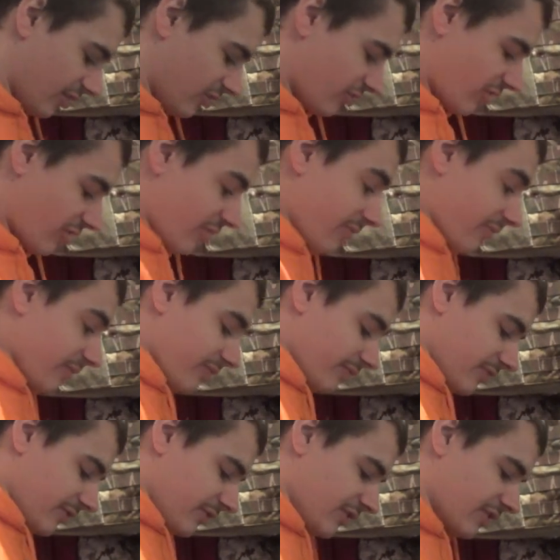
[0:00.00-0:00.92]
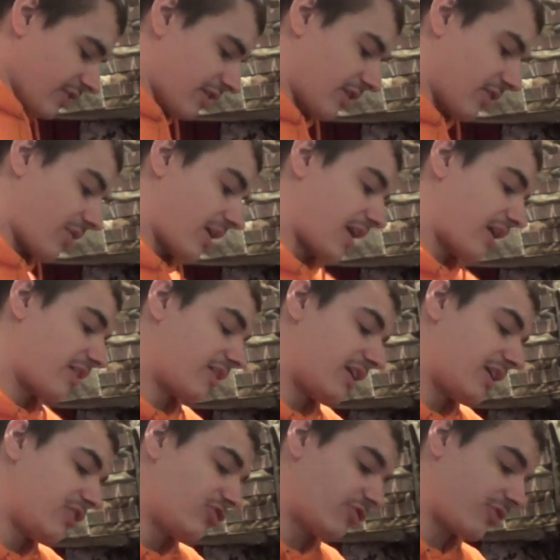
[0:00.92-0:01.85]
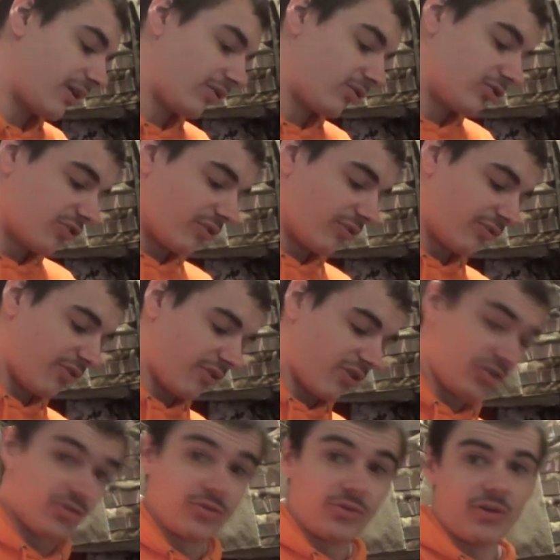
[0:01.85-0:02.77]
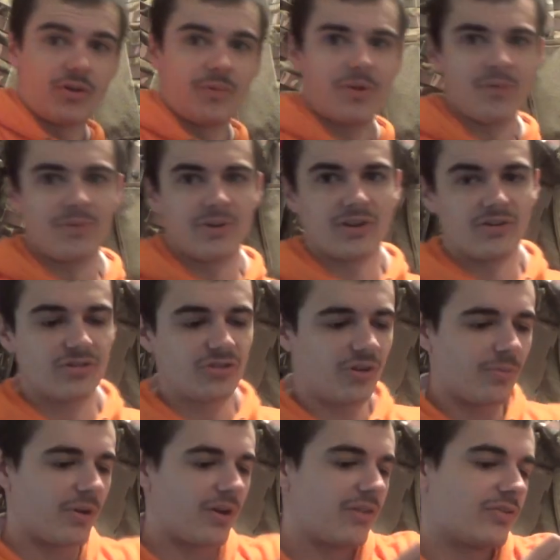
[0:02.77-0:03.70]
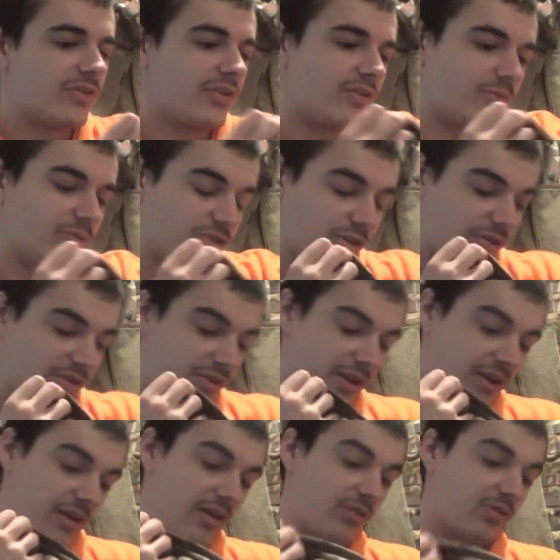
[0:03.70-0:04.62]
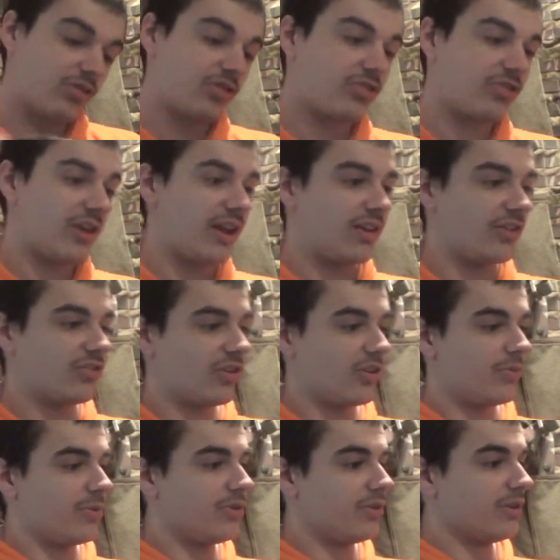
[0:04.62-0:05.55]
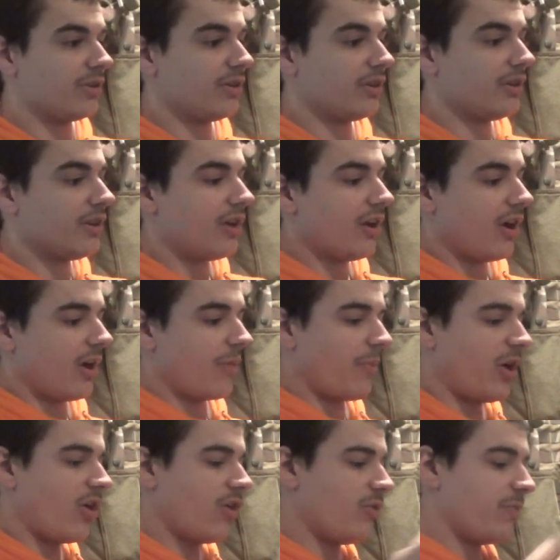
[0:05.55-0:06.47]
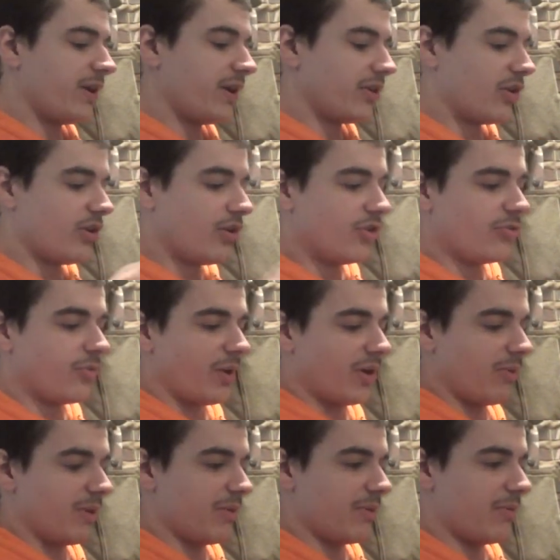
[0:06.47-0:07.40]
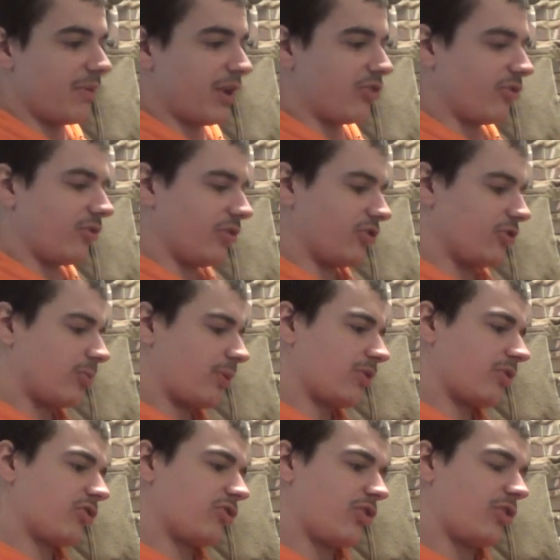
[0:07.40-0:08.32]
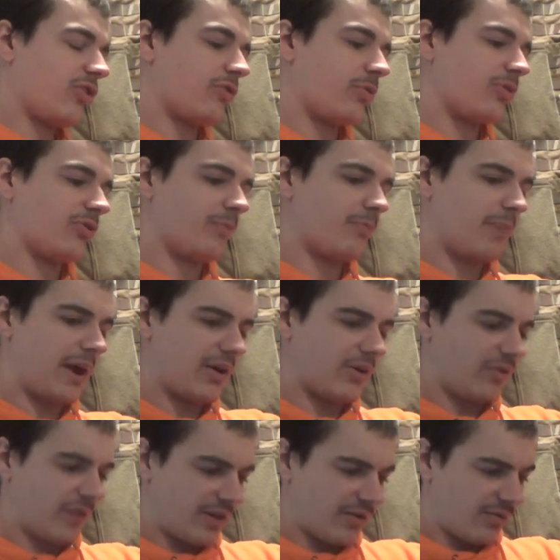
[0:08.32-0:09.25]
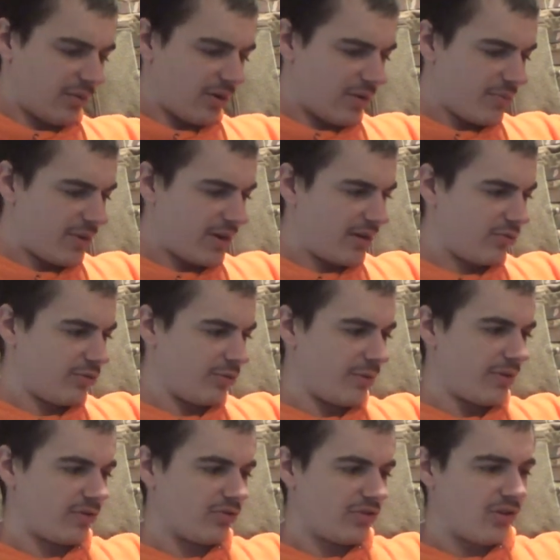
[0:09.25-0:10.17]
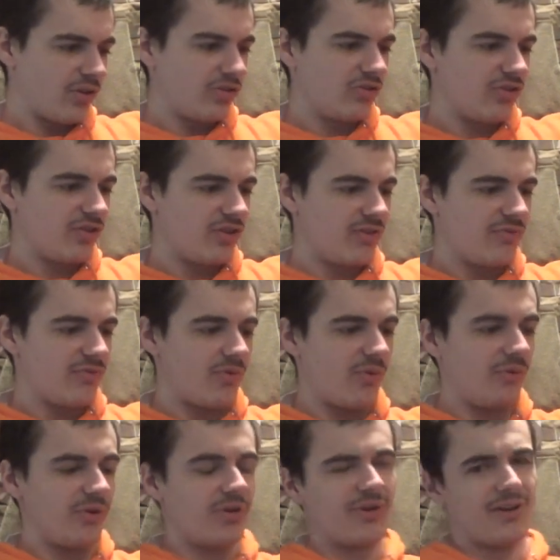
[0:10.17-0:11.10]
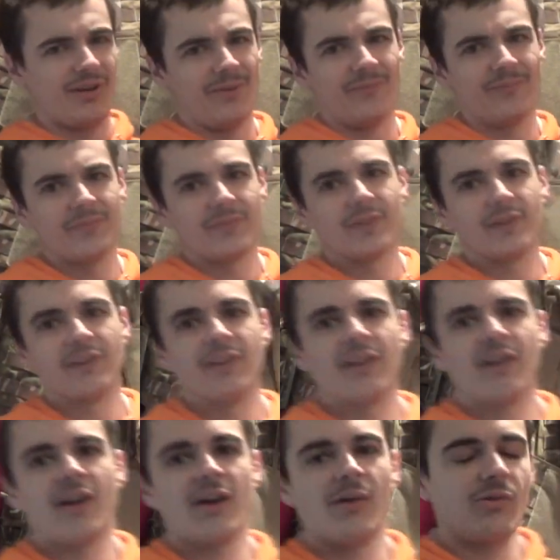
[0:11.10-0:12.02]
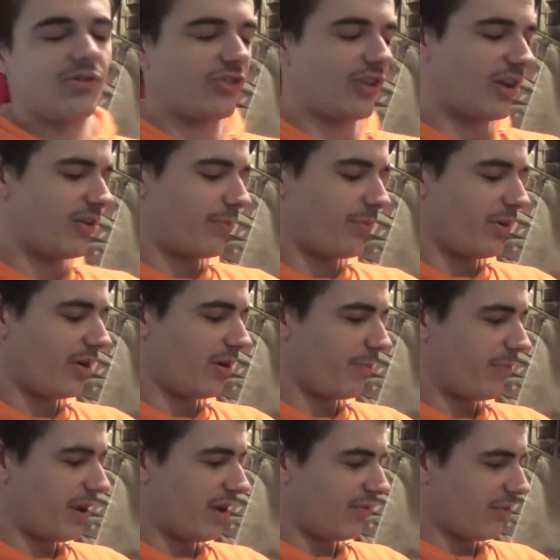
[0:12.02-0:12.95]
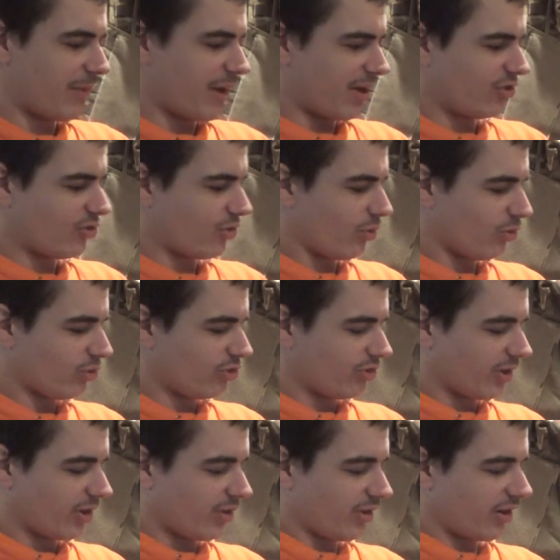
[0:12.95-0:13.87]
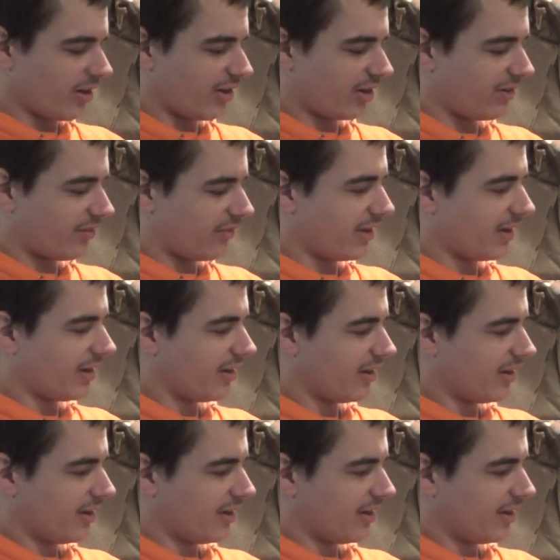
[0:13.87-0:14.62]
So, I'll get the trousers on first, although I'm making the top one, I don't know if I'm showing you that. I'll just get this open. I'm hoping the hood might be a bit better on this one, because the hood wasn't bad on the other one, but it was one of those hoods that you thought, you know, I wish they'd have put a bit of a better drawstring on it kind of thing.